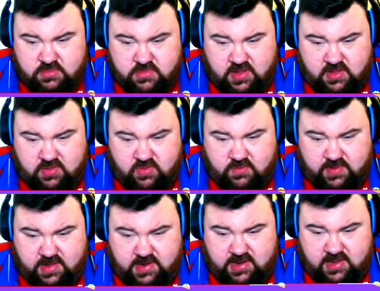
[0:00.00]
That's not
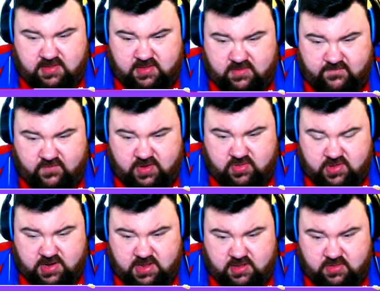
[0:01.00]
bad. He's in the French
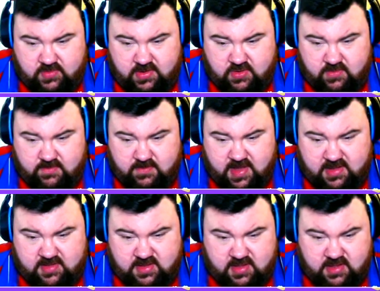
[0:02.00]
league as well,
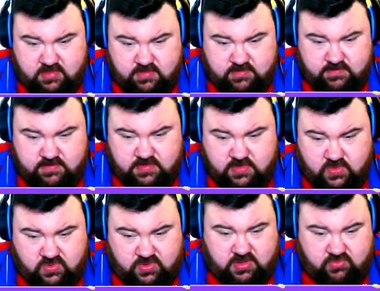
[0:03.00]
Mexer
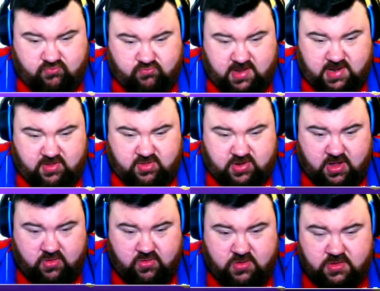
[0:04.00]
although he's really
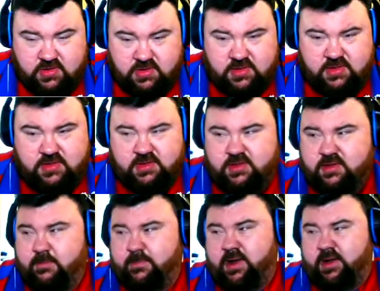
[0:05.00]
slow.
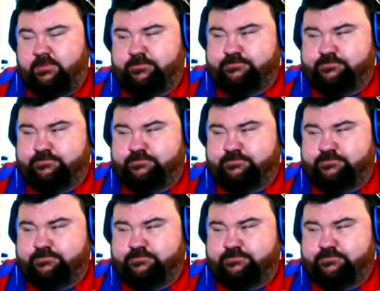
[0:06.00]
But